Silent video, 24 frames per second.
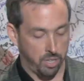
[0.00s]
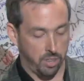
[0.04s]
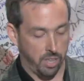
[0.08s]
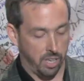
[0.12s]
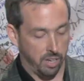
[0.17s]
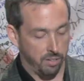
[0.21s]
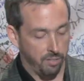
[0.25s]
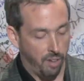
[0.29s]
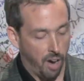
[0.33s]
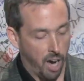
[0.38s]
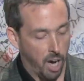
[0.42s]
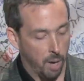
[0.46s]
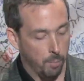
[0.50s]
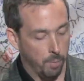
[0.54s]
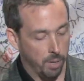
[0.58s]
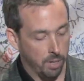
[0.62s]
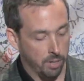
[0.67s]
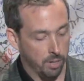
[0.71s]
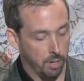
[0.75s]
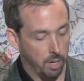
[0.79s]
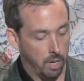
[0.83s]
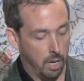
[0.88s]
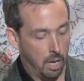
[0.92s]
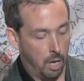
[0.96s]
to the
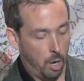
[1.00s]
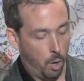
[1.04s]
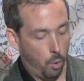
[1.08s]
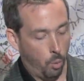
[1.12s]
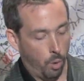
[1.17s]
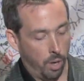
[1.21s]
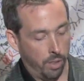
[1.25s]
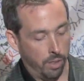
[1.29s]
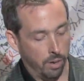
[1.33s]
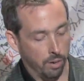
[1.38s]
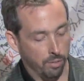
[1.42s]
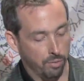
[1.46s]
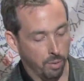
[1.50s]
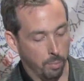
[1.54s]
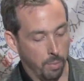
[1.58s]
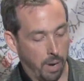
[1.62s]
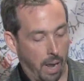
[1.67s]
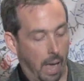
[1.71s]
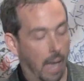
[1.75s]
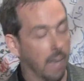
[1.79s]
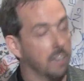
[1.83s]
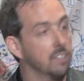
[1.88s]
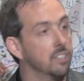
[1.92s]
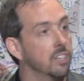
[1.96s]
environment, whether from an
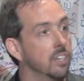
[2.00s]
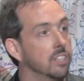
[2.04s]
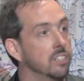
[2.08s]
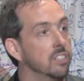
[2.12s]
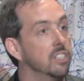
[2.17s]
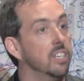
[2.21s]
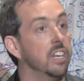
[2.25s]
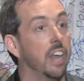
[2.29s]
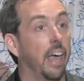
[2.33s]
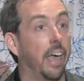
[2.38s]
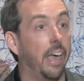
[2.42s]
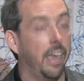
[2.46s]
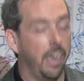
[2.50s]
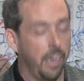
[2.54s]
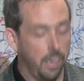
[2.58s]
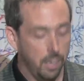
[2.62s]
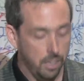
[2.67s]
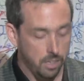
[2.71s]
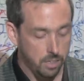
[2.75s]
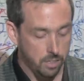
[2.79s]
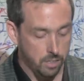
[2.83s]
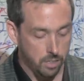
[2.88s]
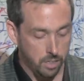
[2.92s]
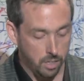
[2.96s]
accident
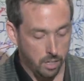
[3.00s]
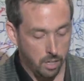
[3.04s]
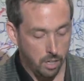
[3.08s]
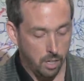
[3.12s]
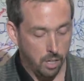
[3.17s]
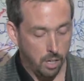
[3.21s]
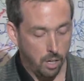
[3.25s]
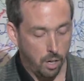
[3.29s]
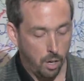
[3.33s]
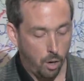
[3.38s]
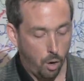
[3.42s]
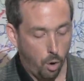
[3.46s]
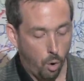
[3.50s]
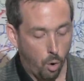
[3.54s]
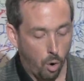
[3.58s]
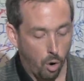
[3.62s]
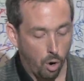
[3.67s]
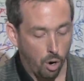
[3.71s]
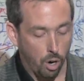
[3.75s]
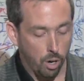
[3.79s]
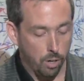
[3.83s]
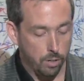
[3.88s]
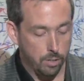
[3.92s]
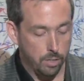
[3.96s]
today
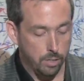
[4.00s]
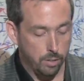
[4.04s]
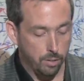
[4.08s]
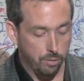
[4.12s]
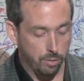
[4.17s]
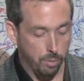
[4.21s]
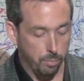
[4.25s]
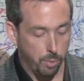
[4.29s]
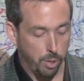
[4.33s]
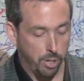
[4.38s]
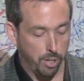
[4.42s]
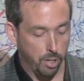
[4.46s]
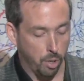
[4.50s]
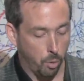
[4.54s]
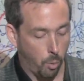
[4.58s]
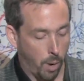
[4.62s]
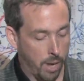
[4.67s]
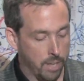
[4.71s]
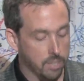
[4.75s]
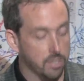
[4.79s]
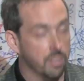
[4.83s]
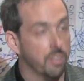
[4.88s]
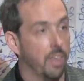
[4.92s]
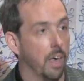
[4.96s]
or from nuclear
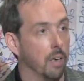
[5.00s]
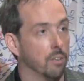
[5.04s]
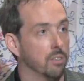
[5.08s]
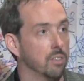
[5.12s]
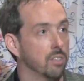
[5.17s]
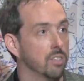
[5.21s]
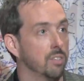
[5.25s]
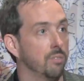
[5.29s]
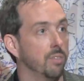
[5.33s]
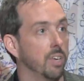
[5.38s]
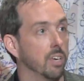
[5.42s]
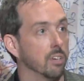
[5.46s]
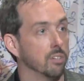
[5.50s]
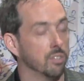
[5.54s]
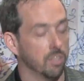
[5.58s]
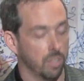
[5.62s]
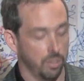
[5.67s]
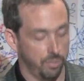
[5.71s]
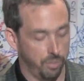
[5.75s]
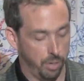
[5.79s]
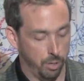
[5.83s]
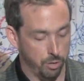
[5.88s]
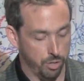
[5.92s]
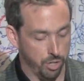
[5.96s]
waste thousands of years in
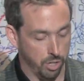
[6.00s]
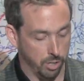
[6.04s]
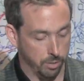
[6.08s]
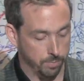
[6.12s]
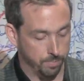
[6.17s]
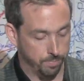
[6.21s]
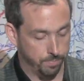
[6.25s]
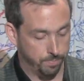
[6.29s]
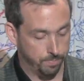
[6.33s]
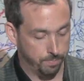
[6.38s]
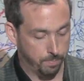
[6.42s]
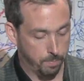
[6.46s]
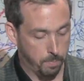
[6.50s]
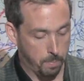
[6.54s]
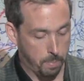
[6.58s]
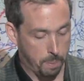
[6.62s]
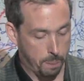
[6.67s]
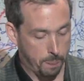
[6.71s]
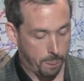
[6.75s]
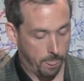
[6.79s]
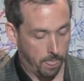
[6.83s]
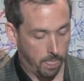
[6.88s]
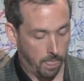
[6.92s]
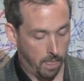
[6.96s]
the future.
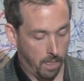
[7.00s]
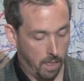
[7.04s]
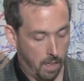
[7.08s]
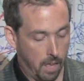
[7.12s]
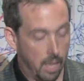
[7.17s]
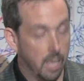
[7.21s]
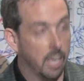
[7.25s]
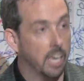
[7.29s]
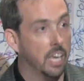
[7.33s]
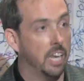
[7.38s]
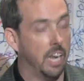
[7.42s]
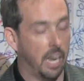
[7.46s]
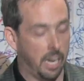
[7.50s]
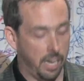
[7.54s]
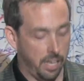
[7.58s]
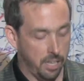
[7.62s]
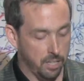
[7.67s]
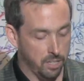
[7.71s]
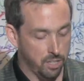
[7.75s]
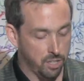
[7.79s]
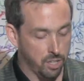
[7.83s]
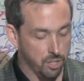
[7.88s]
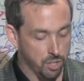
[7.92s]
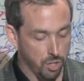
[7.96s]

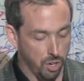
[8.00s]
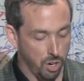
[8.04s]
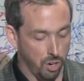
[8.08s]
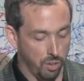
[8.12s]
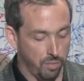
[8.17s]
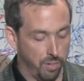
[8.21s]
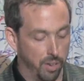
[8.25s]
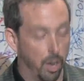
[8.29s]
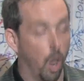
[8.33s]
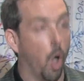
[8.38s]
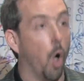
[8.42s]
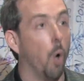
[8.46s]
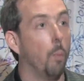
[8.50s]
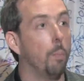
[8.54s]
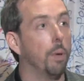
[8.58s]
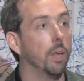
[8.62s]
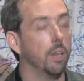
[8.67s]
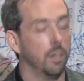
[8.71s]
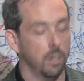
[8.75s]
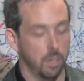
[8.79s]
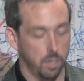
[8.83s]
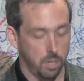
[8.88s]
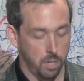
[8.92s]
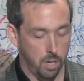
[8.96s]
Canadians deserve an
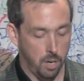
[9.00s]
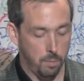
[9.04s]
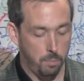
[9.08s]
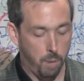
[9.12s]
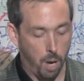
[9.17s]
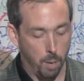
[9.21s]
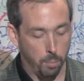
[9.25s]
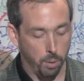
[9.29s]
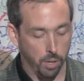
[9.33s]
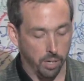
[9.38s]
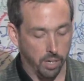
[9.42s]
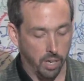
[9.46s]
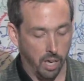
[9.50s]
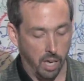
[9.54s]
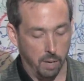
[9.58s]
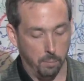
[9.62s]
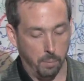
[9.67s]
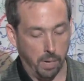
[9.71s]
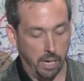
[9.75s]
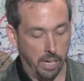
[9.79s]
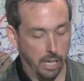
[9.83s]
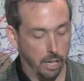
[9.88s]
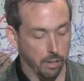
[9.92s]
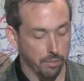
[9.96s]
open, public, and
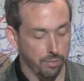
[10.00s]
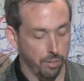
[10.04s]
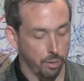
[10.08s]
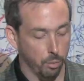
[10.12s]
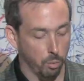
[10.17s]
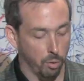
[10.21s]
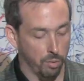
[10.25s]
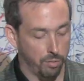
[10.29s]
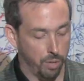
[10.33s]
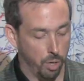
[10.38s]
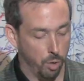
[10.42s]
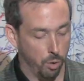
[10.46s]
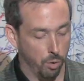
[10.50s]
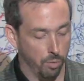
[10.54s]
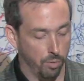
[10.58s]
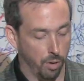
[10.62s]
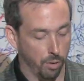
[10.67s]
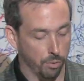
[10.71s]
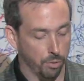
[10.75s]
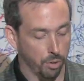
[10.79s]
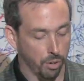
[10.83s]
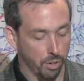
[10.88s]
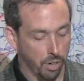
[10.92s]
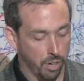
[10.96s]
meaningful review of
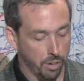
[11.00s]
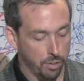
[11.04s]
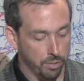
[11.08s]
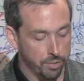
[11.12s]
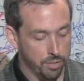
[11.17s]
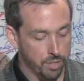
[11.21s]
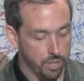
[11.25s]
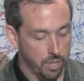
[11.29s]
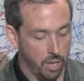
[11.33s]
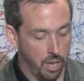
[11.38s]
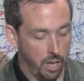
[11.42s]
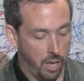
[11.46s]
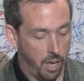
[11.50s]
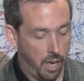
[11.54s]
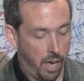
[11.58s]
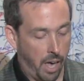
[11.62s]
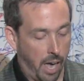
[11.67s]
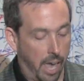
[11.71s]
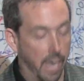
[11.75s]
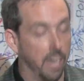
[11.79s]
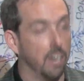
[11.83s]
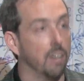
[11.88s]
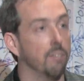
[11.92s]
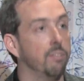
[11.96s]
alternatives
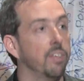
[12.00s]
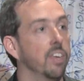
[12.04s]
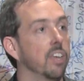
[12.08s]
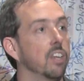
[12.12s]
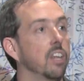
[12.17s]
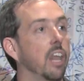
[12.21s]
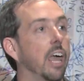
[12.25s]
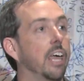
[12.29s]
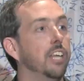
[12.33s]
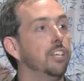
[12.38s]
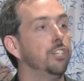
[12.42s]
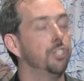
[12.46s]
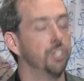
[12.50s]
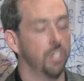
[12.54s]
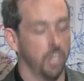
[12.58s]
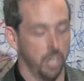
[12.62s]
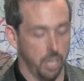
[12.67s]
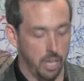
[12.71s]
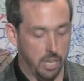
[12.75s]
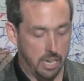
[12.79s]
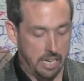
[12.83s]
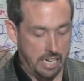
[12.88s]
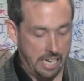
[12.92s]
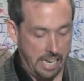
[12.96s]
and of the alleged
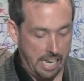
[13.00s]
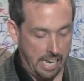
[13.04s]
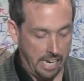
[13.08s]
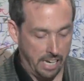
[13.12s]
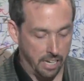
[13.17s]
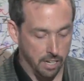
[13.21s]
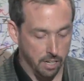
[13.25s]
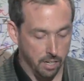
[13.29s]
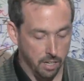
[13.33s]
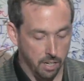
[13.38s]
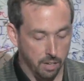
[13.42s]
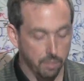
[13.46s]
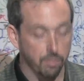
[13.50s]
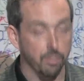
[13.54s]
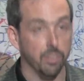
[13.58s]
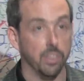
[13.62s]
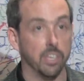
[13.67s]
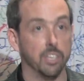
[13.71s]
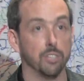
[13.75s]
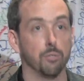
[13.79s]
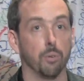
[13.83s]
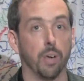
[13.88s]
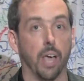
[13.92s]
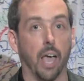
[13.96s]
need for
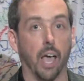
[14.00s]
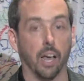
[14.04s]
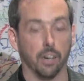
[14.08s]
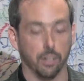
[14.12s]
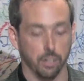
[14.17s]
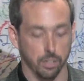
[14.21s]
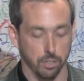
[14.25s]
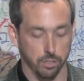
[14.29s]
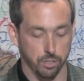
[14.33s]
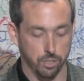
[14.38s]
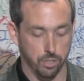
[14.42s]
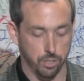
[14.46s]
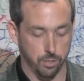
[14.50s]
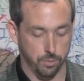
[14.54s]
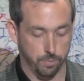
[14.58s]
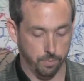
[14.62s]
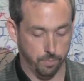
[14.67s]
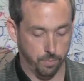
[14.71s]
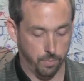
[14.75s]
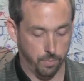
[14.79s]
these reactors.